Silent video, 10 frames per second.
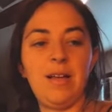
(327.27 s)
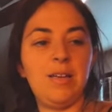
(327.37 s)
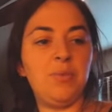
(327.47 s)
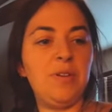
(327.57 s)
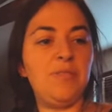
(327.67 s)

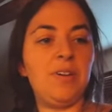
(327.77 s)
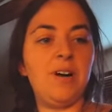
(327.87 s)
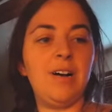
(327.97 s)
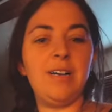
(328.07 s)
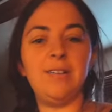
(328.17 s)
And we've
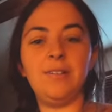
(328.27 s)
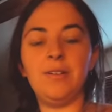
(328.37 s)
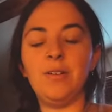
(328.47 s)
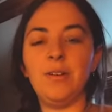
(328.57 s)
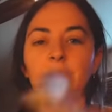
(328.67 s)
got
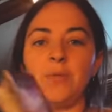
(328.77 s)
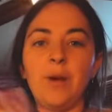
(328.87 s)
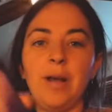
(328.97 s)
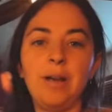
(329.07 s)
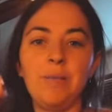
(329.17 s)

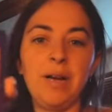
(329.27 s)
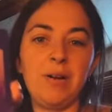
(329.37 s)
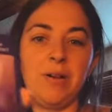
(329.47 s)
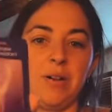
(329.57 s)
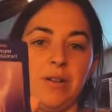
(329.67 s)
write
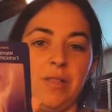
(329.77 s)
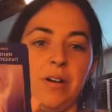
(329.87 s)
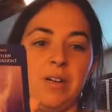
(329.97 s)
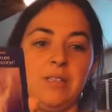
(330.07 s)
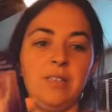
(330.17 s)
about your
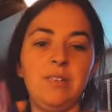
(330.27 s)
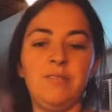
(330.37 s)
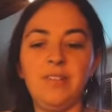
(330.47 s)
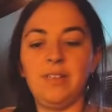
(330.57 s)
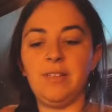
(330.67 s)
thoughts and
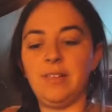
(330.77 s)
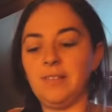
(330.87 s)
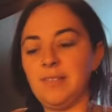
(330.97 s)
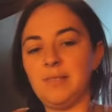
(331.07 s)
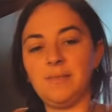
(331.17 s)

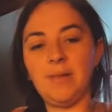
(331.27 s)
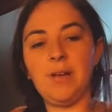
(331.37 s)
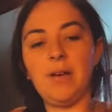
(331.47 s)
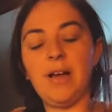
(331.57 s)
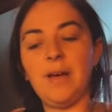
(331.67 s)
feelings.
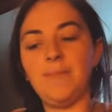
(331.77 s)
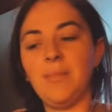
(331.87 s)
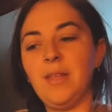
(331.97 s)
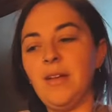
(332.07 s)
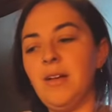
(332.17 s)
Okay.
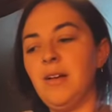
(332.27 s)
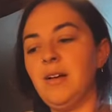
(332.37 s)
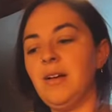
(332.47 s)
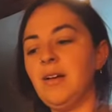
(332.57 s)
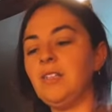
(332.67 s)

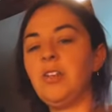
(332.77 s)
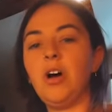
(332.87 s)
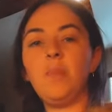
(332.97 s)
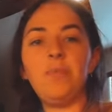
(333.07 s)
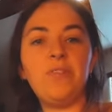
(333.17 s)

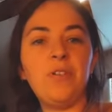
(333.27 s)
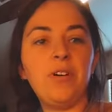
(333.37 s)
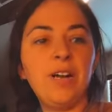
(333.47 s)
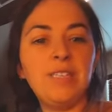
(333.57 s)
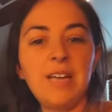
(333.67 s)
So
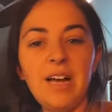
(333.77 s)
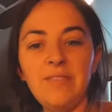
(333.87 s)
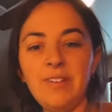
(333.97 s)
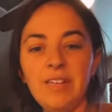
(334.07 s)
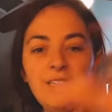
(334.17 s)
before I
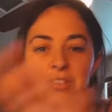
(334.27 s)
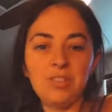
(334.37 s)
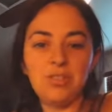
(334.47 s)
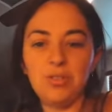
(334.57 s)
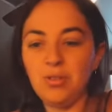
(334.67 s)
dive
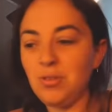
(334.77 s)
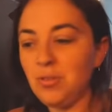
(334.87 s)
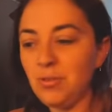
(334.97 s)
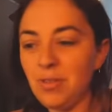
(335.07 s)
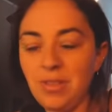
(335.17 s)

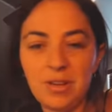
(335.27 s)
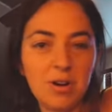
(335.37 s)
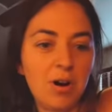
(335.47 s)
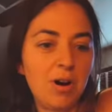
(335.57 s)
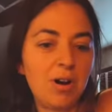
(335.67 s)
into the
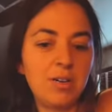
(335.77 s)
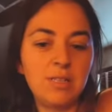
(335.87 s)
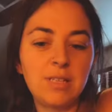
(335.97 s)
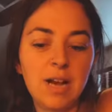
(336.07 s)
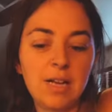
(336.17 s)

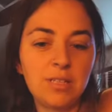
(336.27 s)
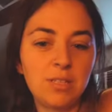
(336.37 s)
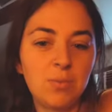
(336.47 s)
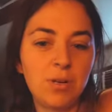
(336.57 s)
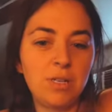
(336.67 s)
cards, I
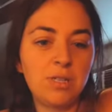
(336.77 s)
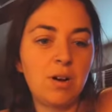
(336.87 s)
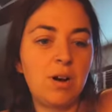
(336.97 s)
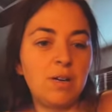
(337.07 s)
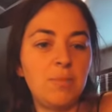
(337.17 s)
just want to
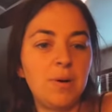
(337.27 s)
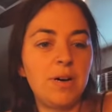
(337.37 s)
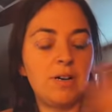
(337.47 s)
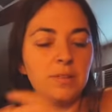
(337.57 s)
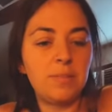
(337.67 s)
talk
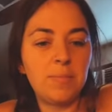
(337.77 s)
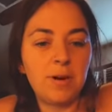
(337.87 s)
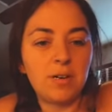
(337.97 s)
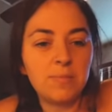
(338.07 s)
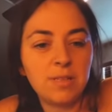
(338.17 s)
about the
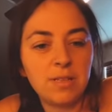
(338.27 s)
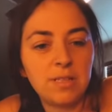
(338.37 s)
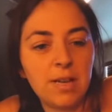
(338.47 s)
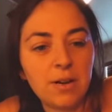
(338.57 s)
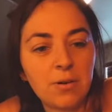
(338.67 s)
bottoms of the
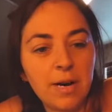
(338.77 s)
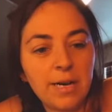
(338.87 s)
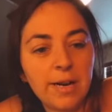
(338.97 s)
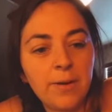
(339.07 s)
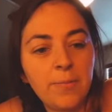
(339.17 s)
deck right
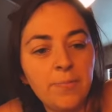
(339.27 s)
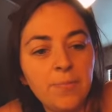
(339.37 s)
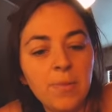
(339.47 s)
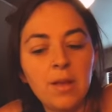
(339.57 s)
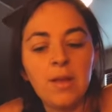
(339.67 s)
now,
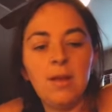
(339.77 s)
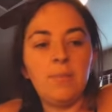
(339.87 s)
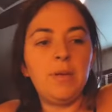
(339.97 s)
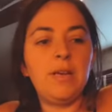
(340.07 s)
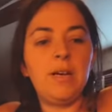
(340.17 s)

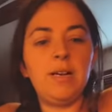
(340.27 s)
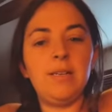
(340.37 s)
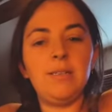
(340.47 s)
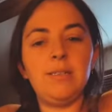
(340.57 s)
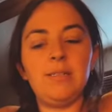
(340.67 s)

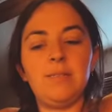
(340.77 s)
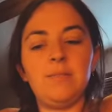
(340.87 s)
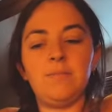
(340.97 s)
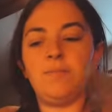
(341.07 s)
because